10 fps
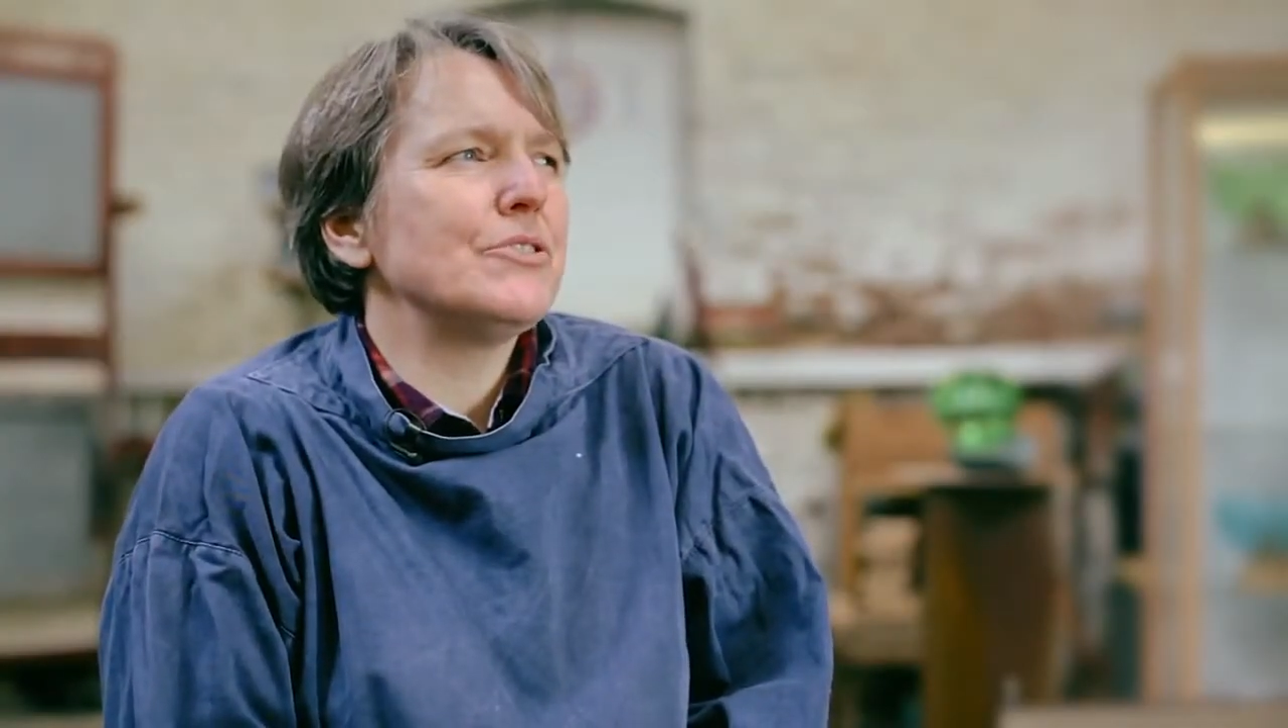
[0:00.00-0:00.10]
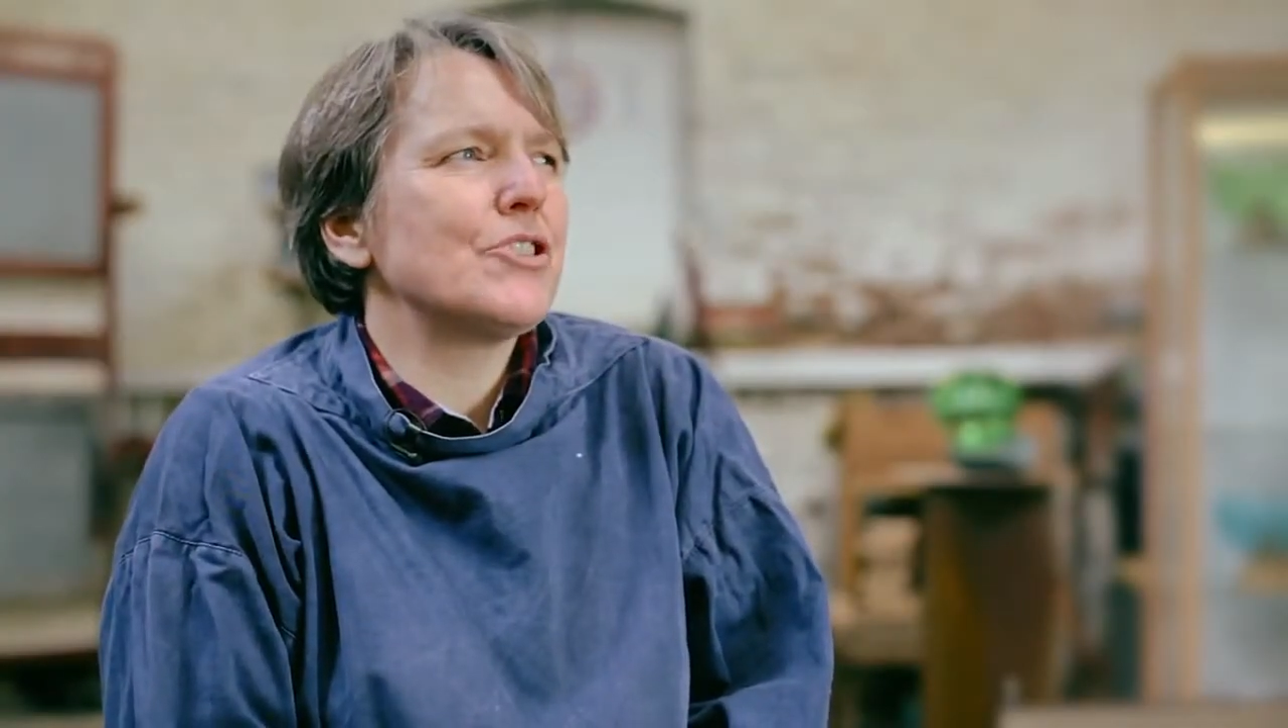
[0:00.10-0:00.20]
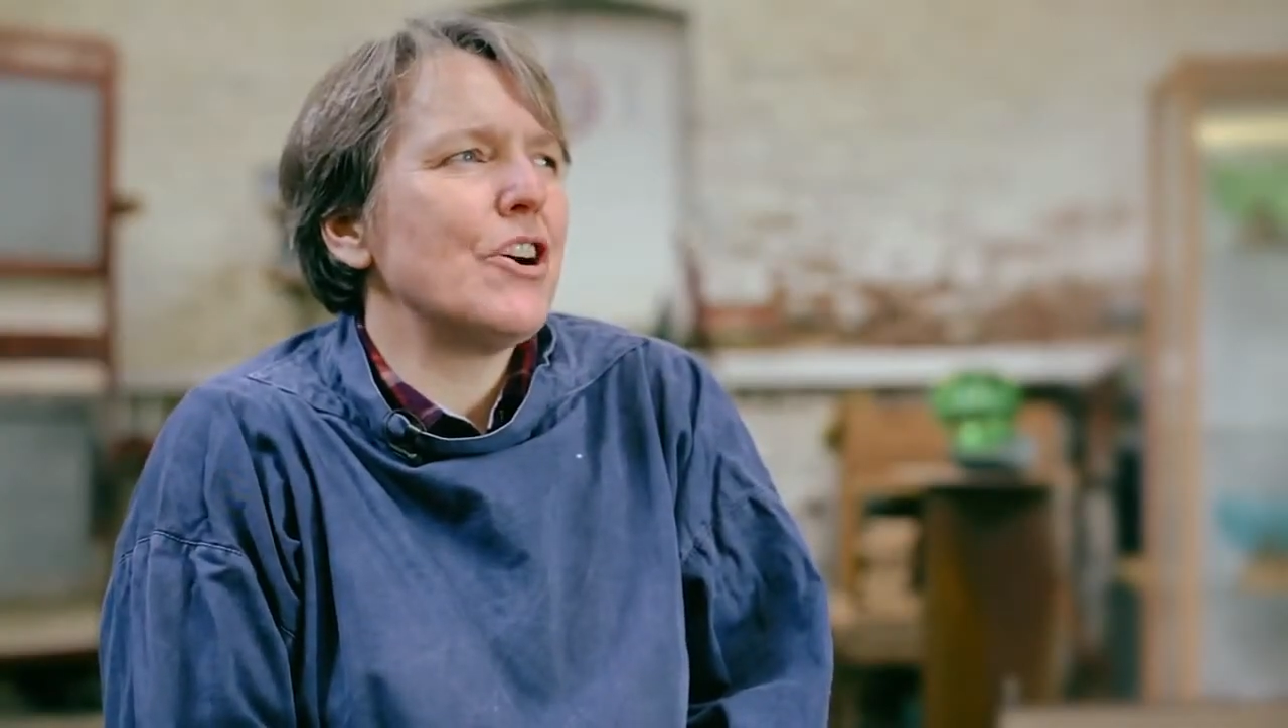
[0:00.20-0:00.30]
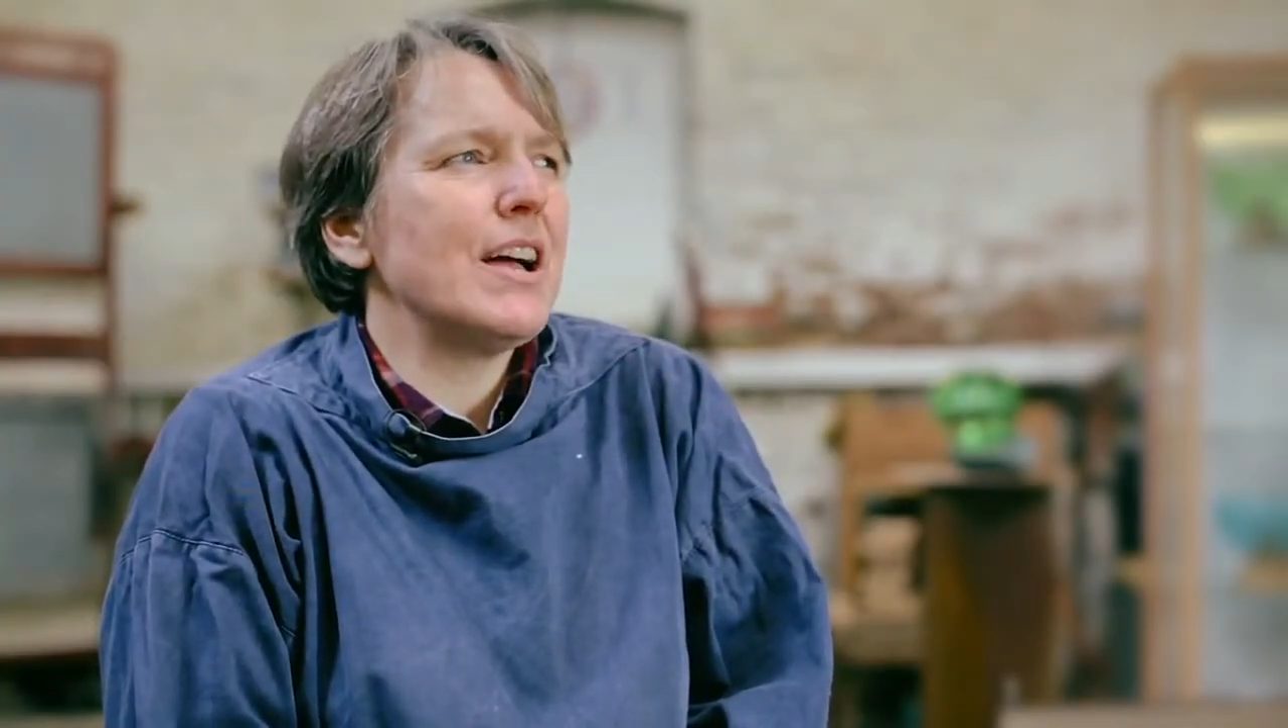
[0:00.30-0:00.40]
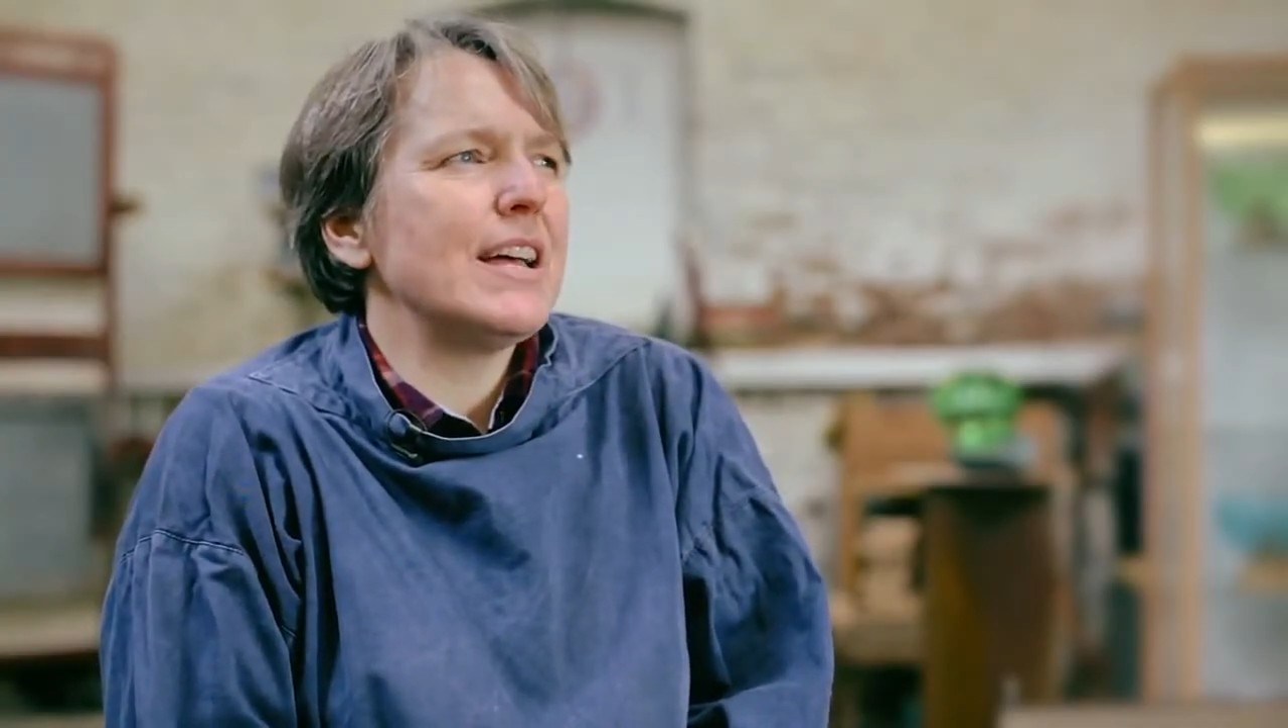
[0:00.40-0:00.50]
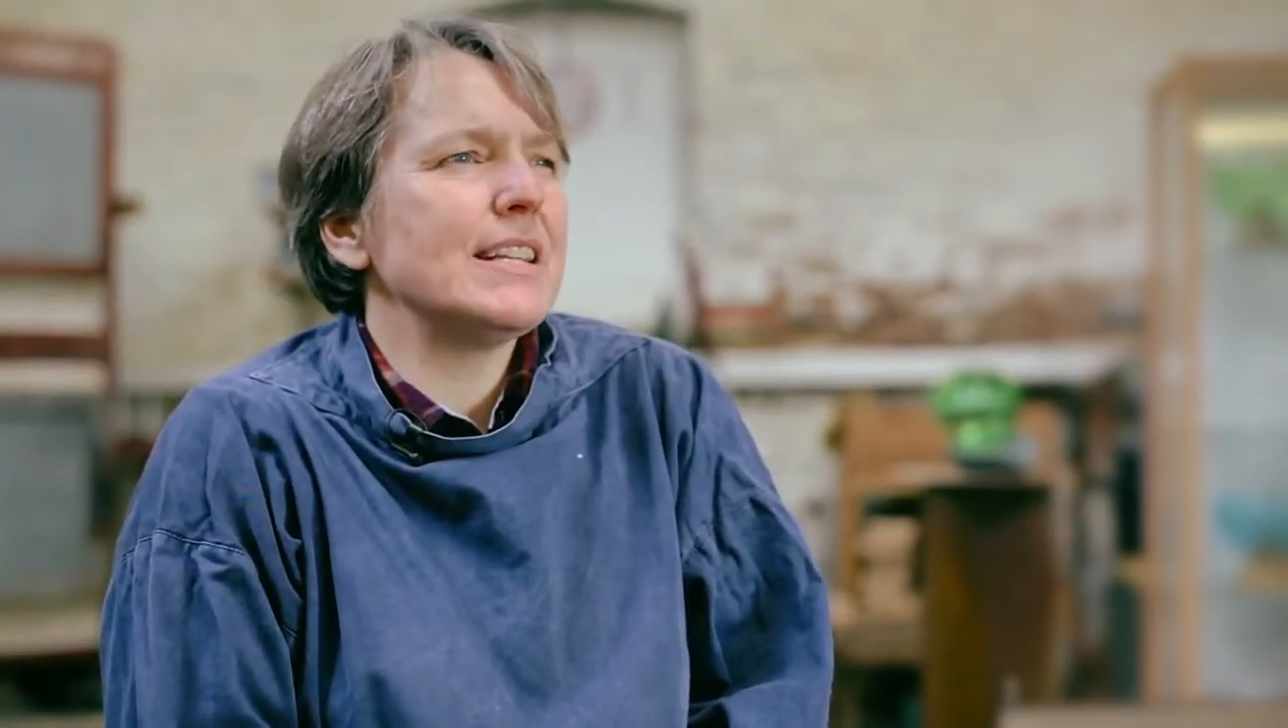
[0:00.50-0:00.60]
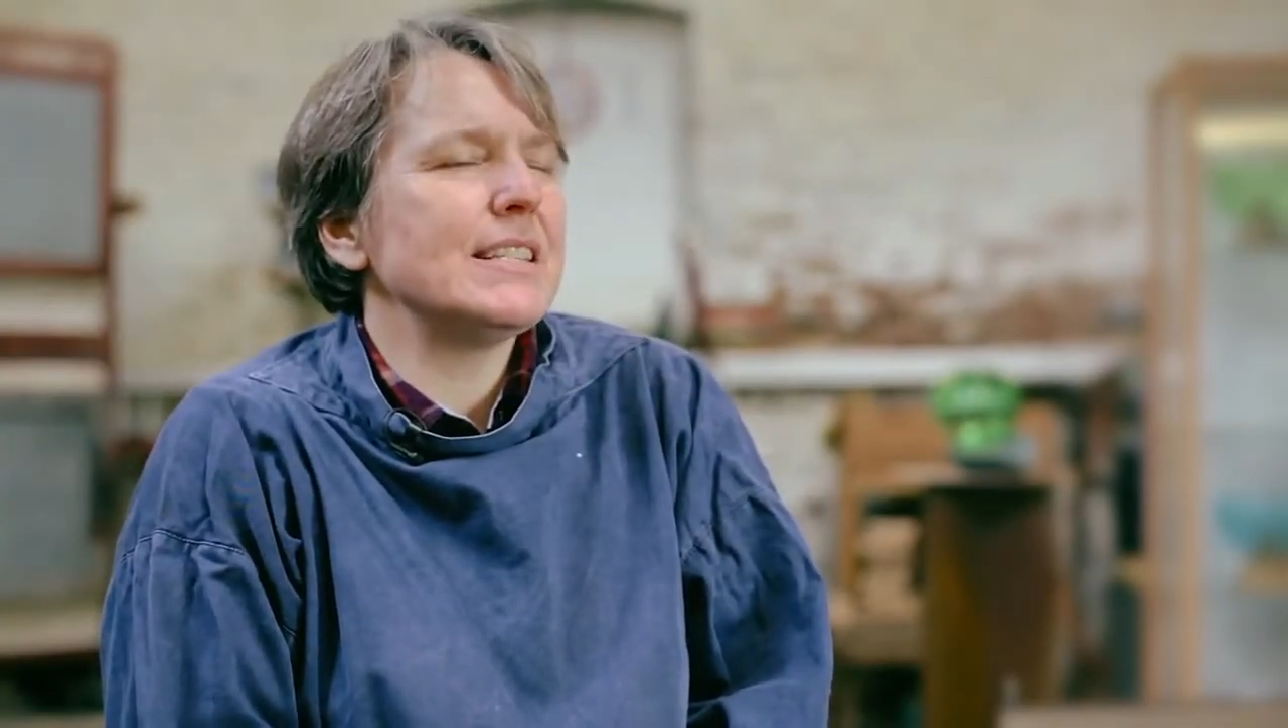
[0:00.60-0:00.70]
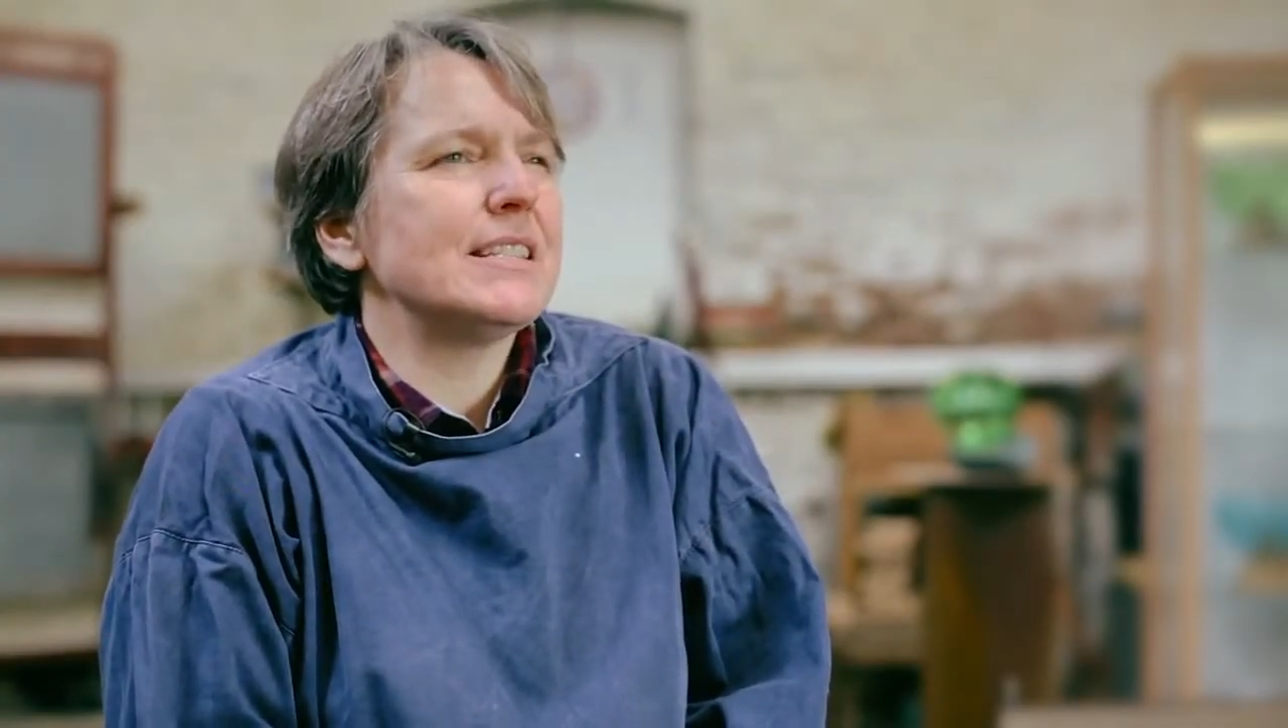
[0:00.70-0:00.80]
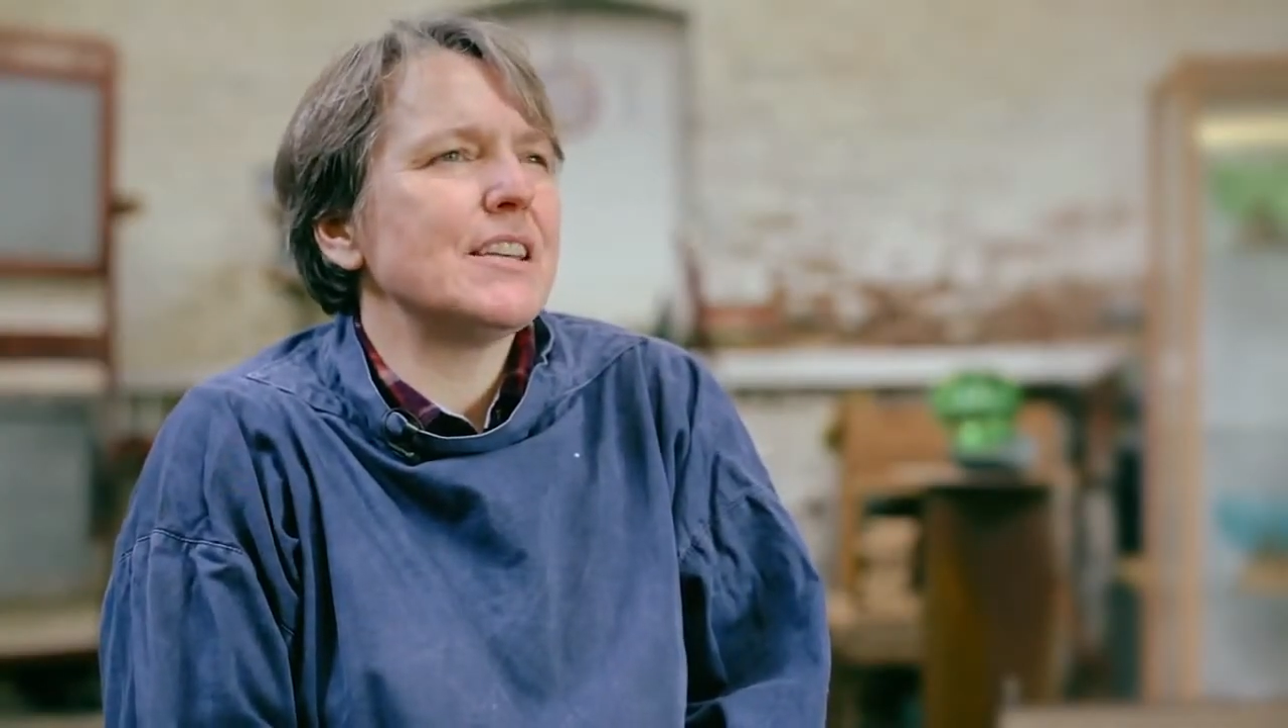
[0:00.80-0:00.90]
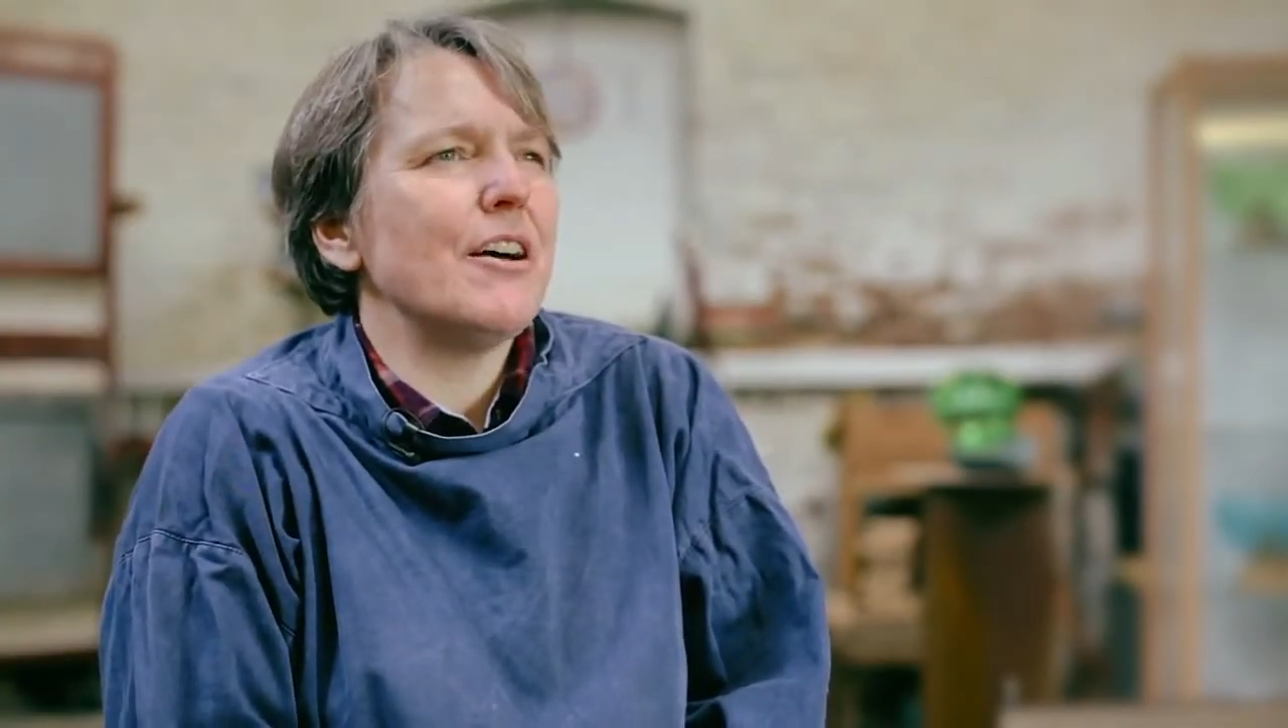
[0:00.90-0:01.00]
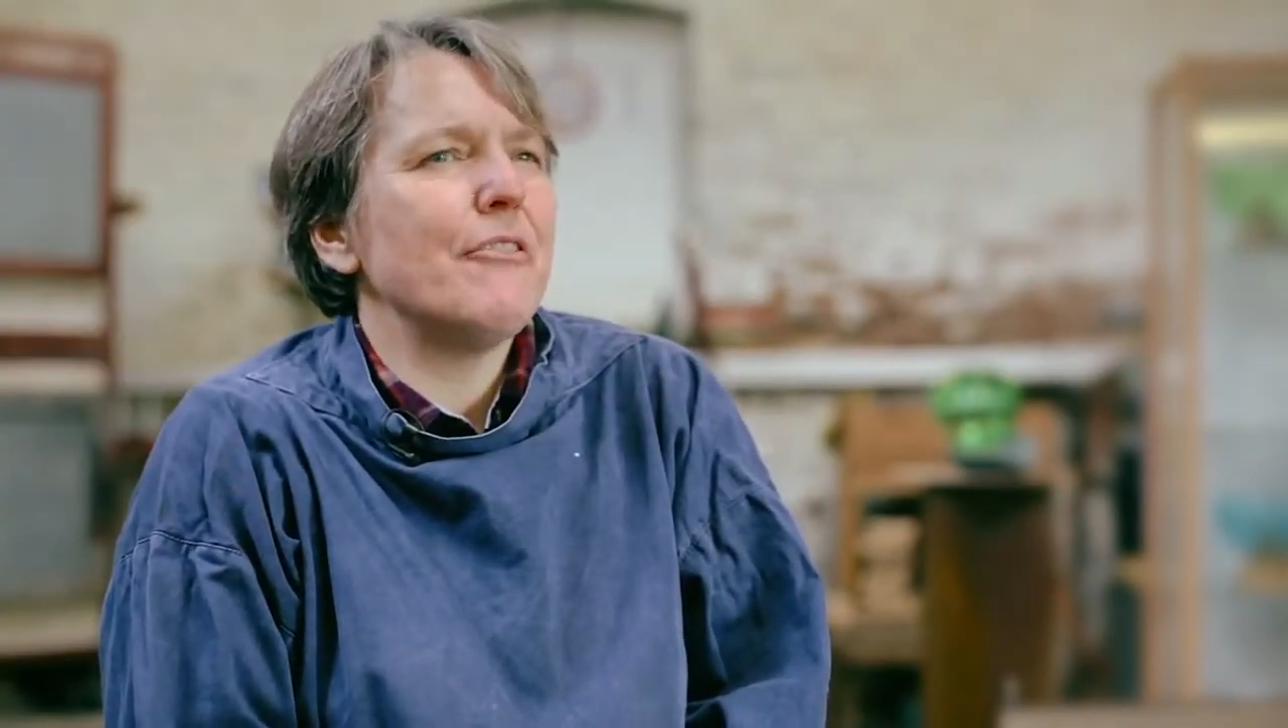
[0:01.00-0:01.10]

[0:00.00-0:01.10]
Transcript: try and